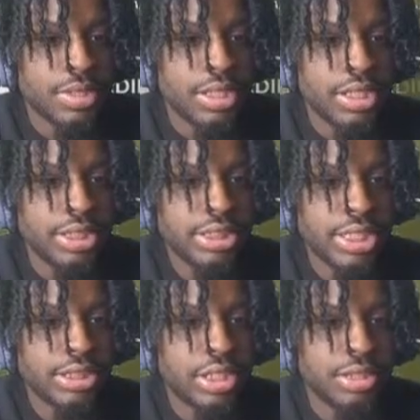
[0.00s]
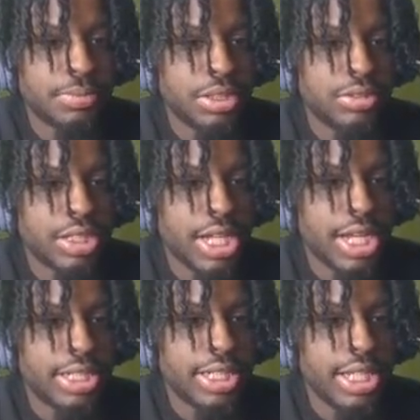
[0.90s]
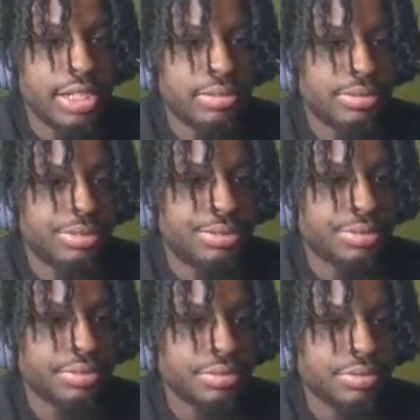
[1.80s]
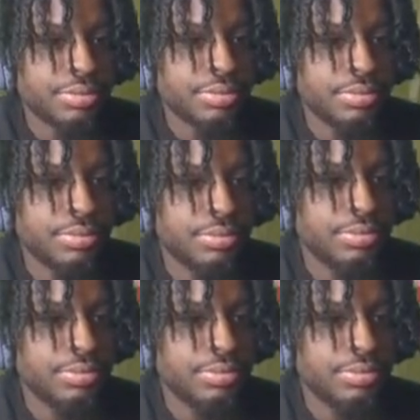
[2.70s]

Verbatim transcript: These niggas are bro. God damn. Record in the league coming in.